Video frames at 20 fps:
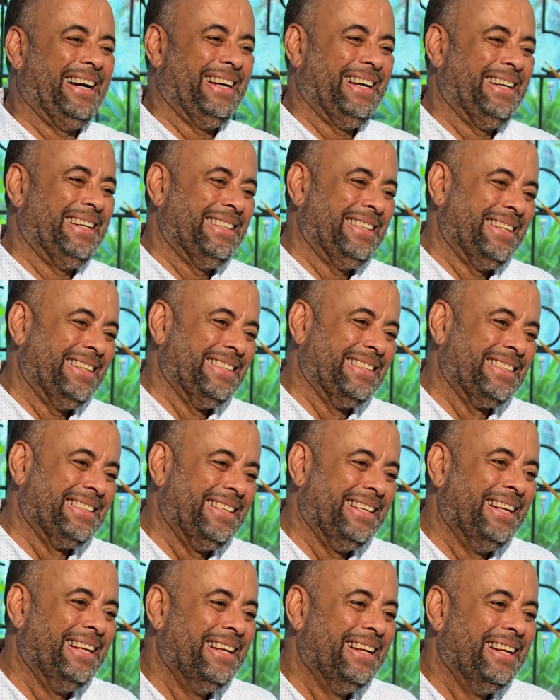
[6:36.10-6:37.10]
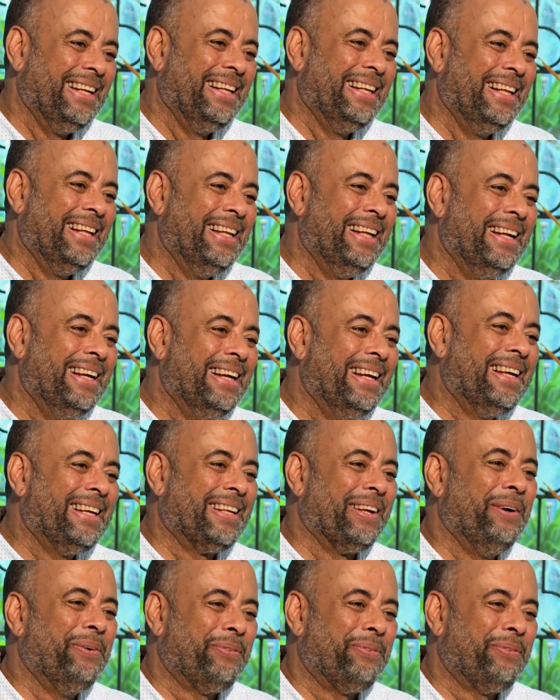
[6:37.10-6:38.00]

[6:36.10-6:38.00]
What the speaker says: So I've never been allowed to